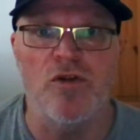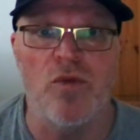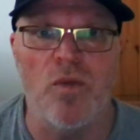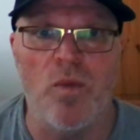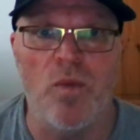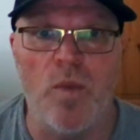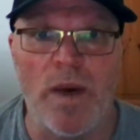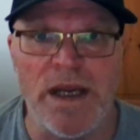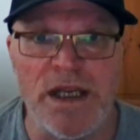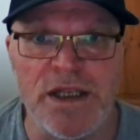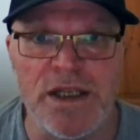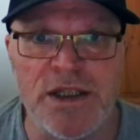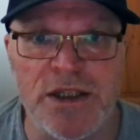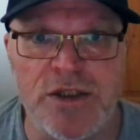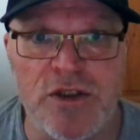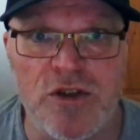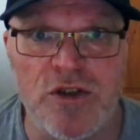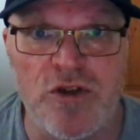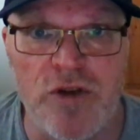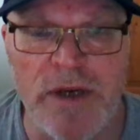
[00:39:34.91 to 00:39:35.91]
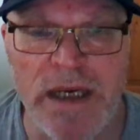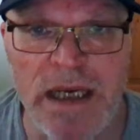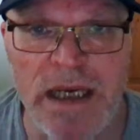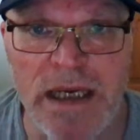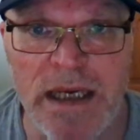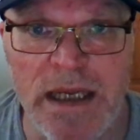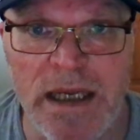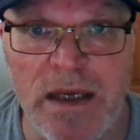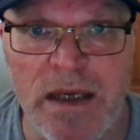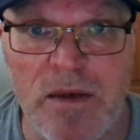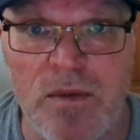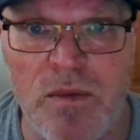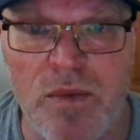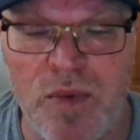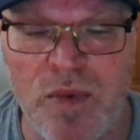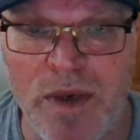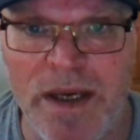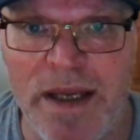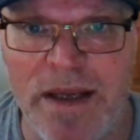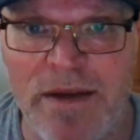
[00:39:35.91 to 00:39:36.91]
weight training
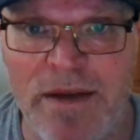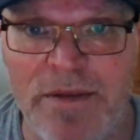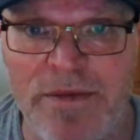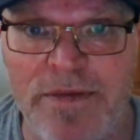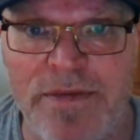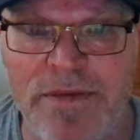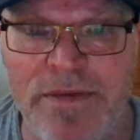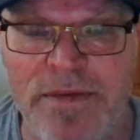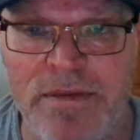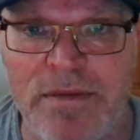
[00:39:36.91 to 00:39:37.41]
with.